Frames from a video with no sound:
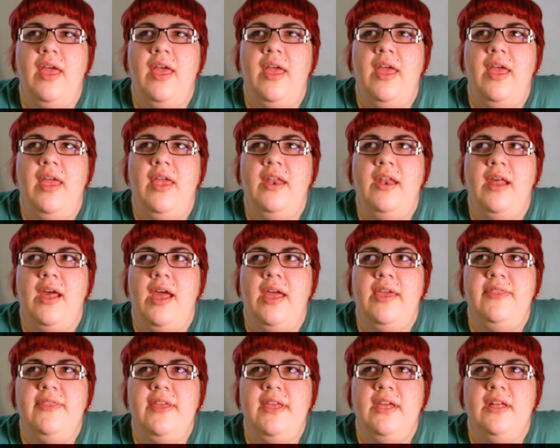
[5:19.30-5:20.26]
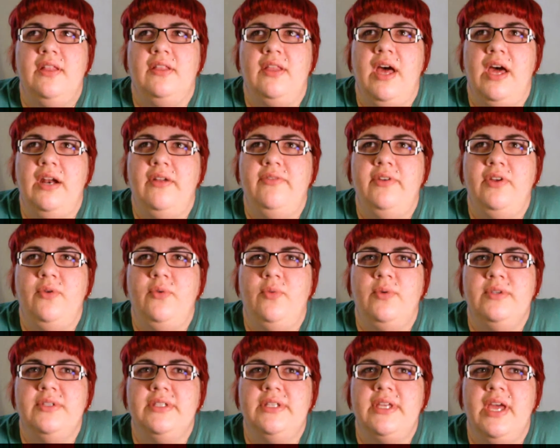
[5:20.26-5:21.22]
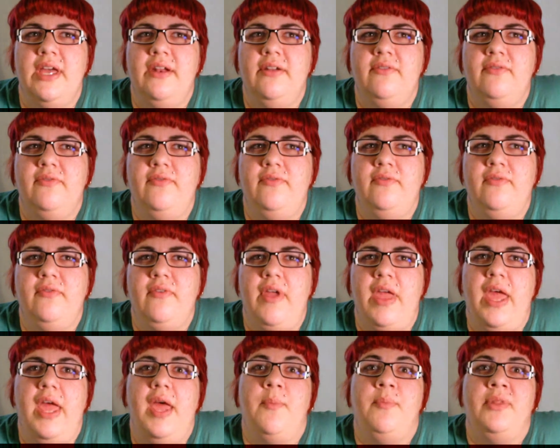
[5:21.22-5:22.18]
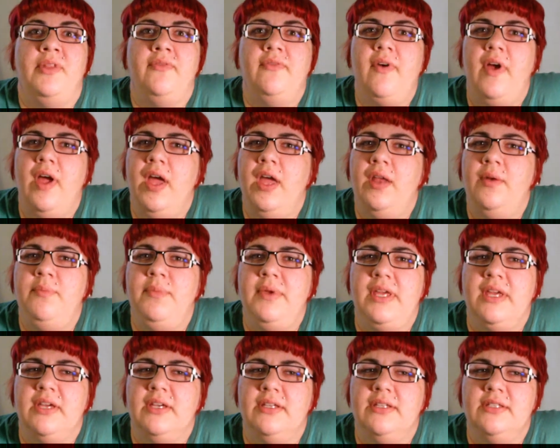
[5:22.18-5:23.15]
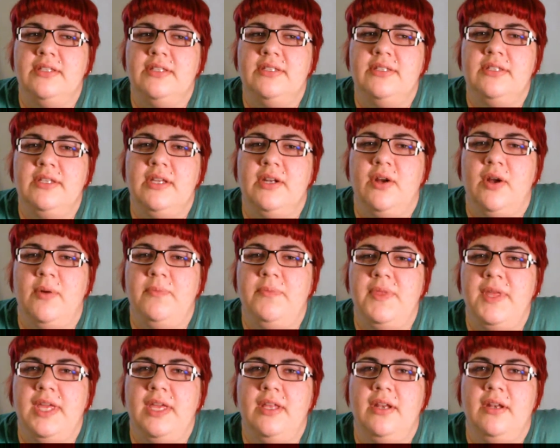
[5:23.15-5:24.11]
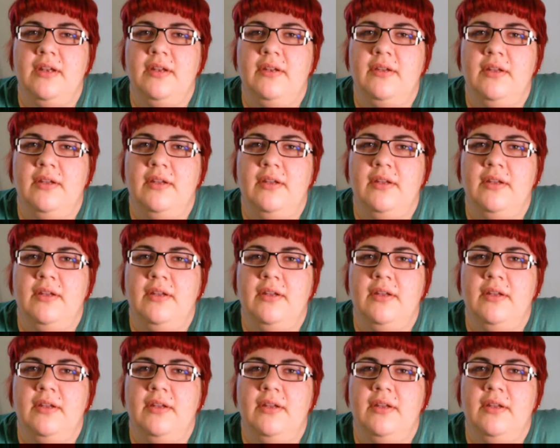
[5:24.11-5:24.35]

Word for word: And I think a lot of it was kind of amplified because, you know, I'm thinking,